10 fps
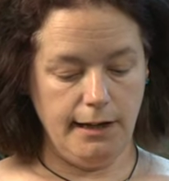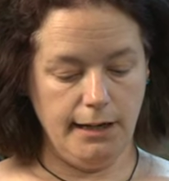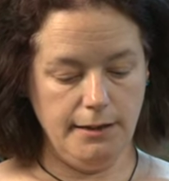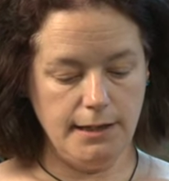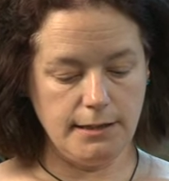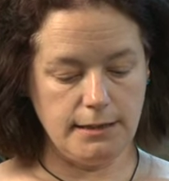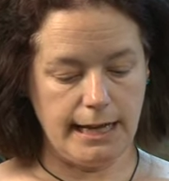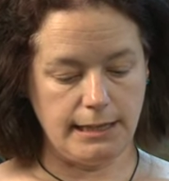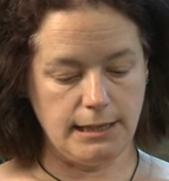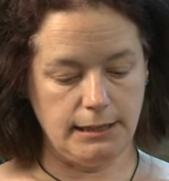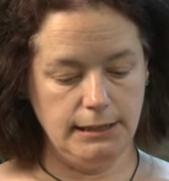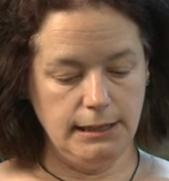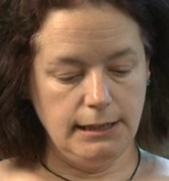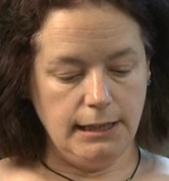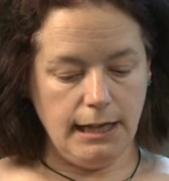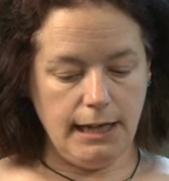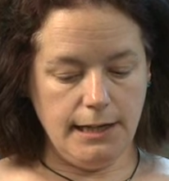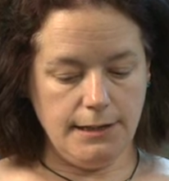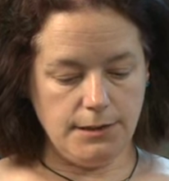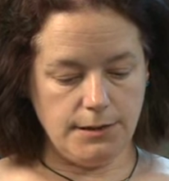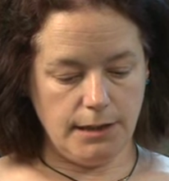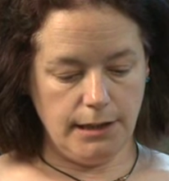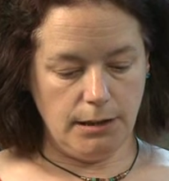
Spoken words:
in this letter is